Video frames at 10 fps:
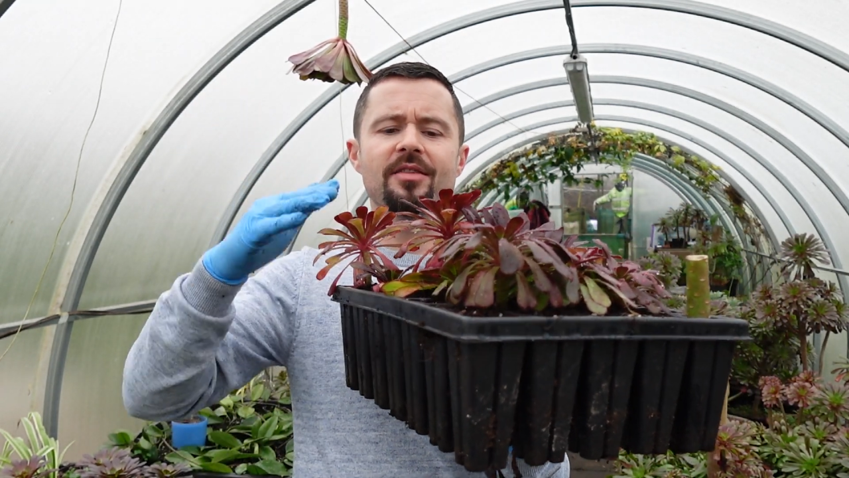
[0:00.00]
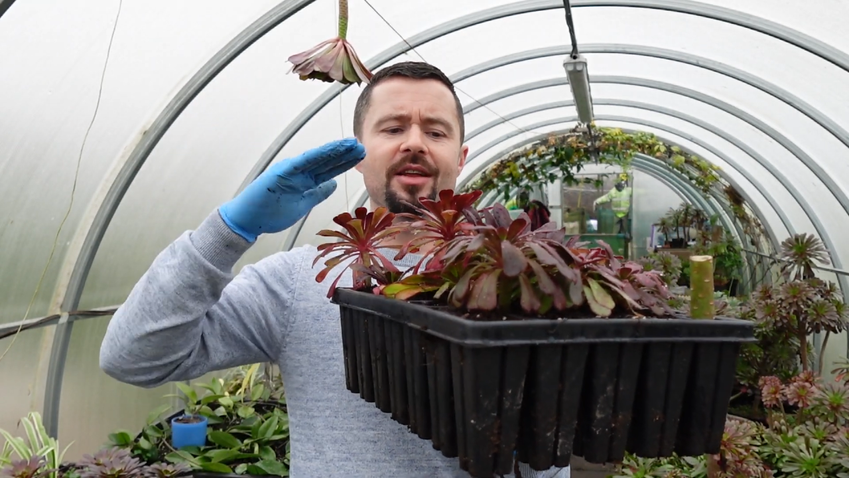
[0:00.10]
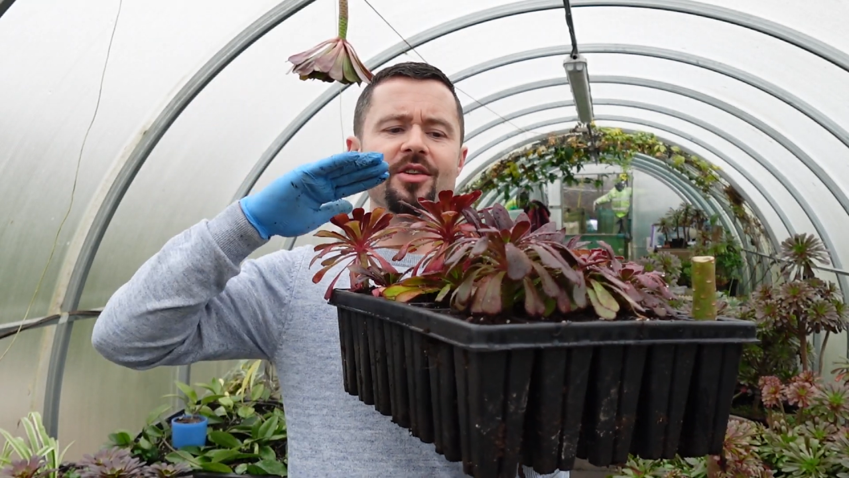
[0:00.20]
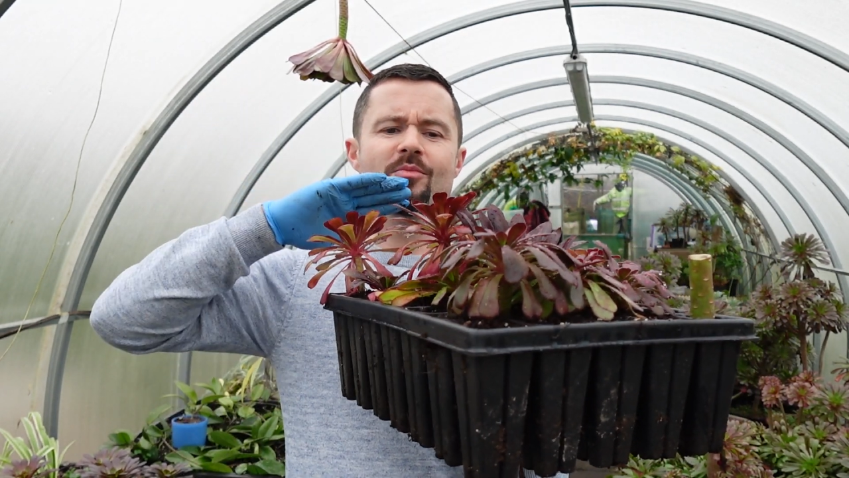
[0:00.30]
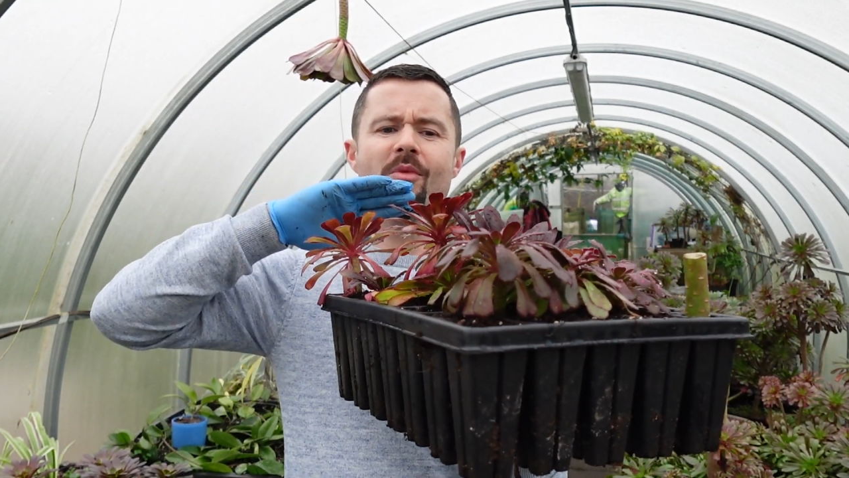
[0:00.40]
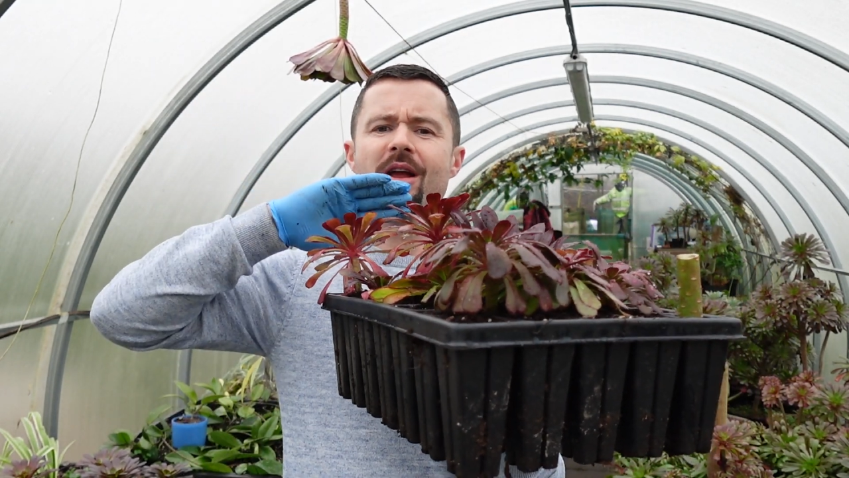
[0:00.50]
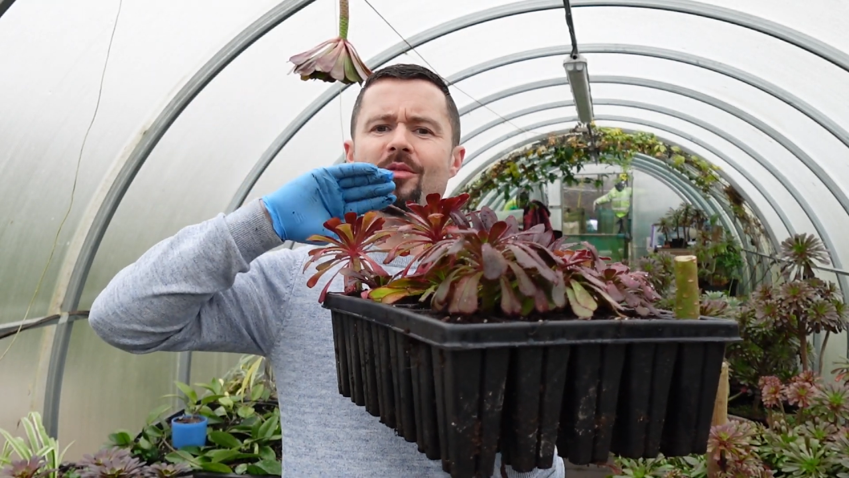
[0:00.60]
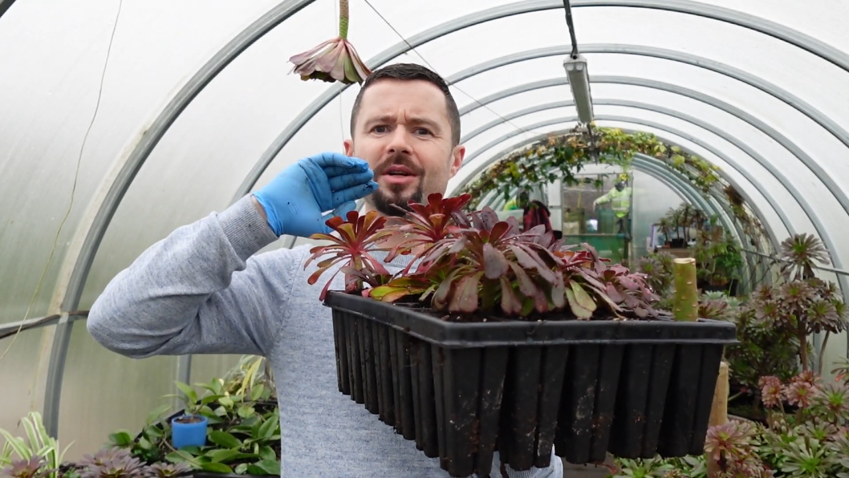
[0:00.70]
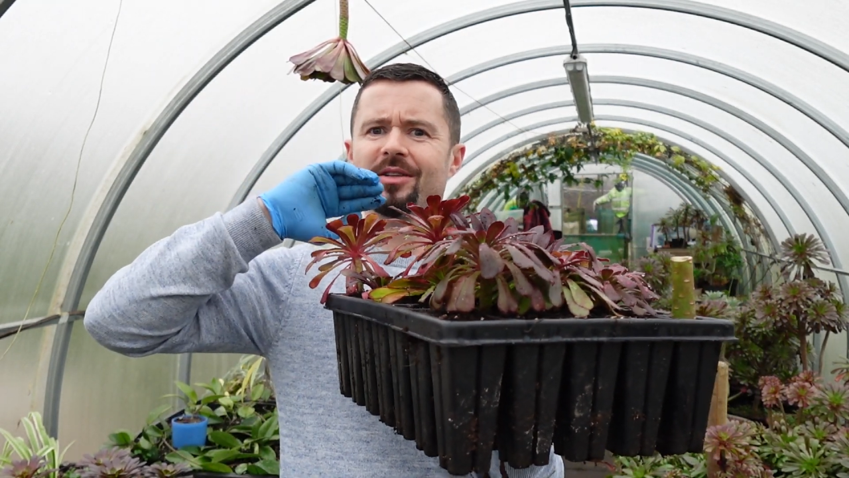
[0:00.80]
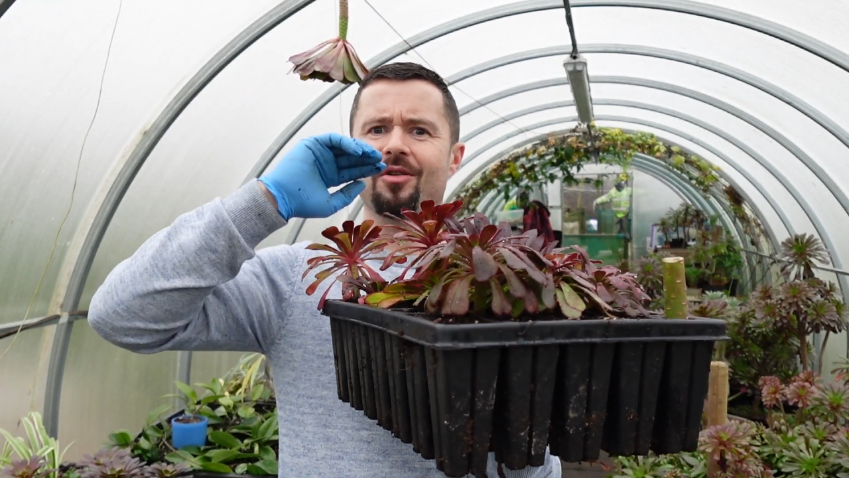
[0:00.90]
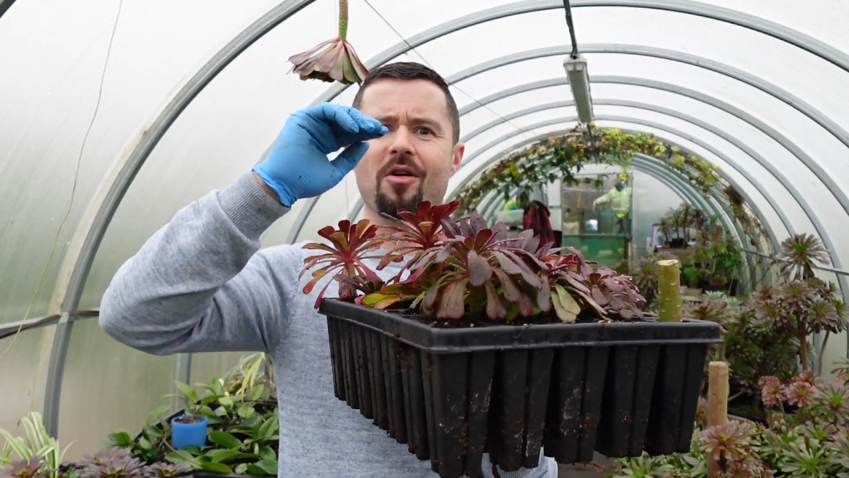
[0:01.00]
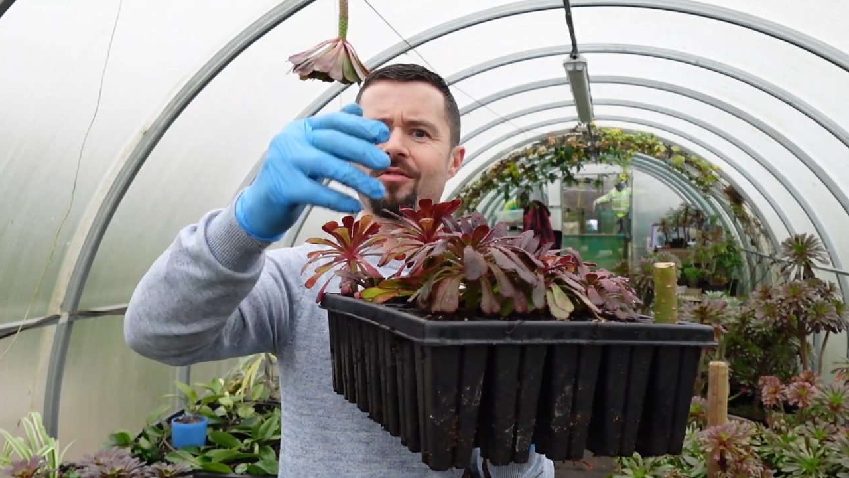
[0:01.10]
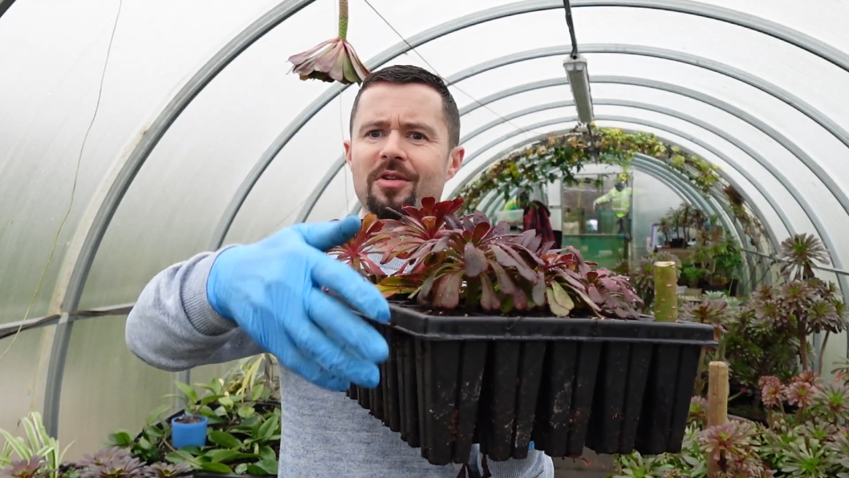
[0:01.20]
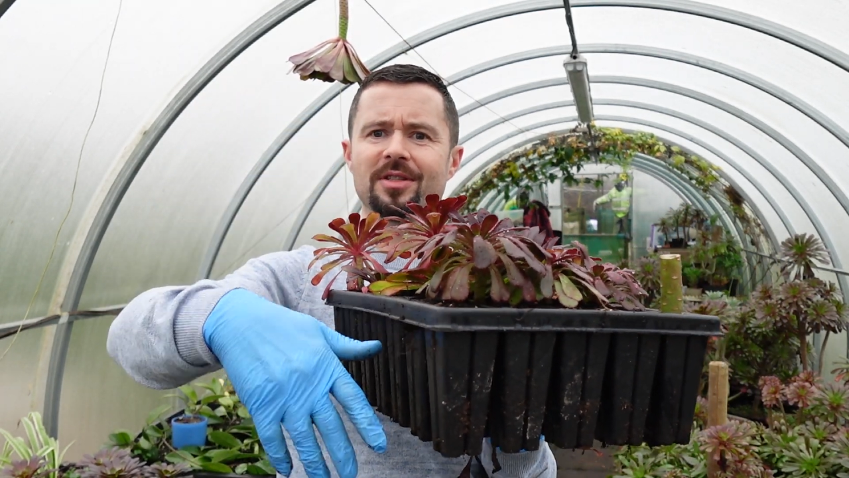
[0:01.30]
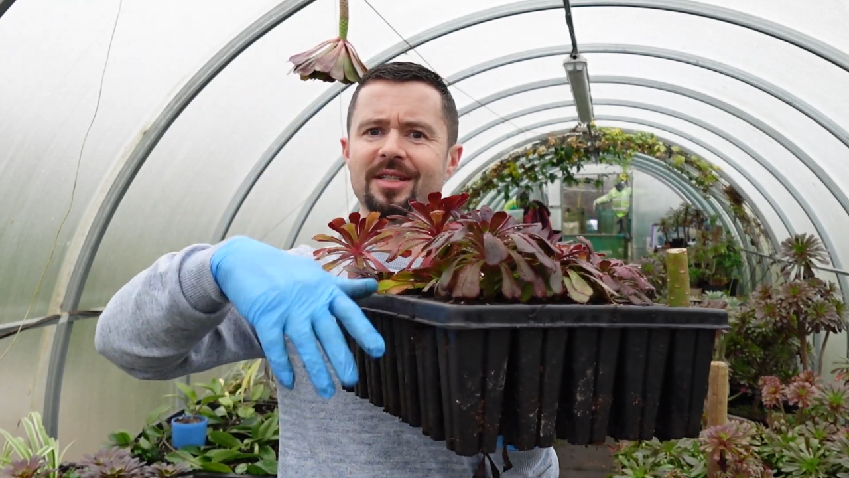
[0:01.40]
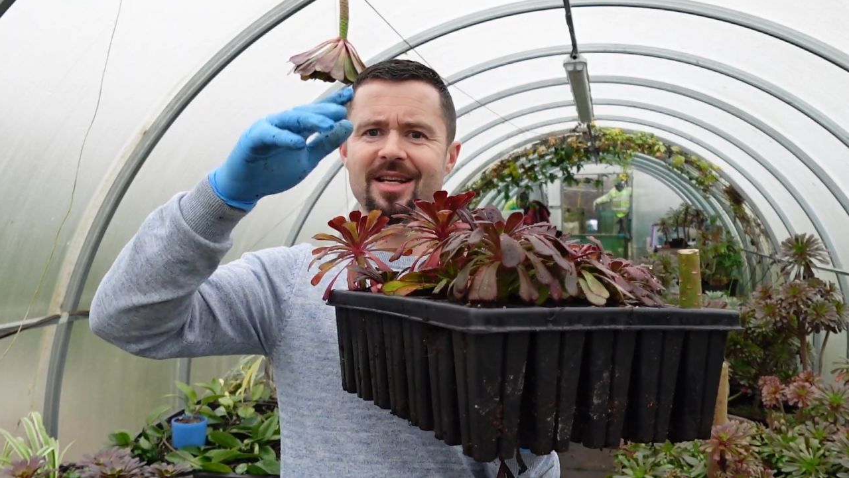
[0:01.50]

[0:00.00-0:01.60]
then you might want to cover